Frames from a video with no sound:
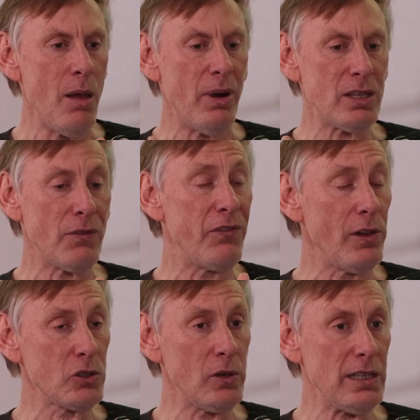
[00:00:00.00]
but it's a
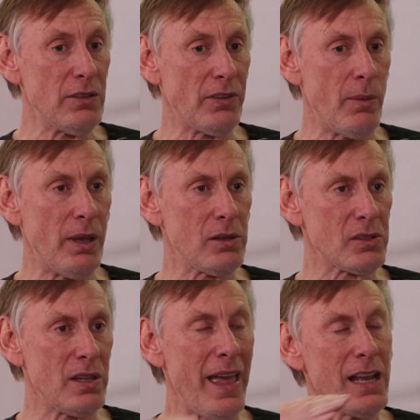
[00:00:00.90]
false release of
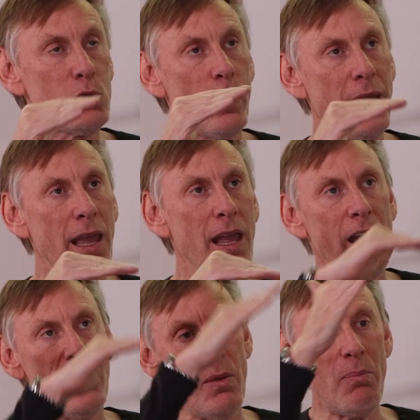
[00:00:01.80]
chemicals. And that's where the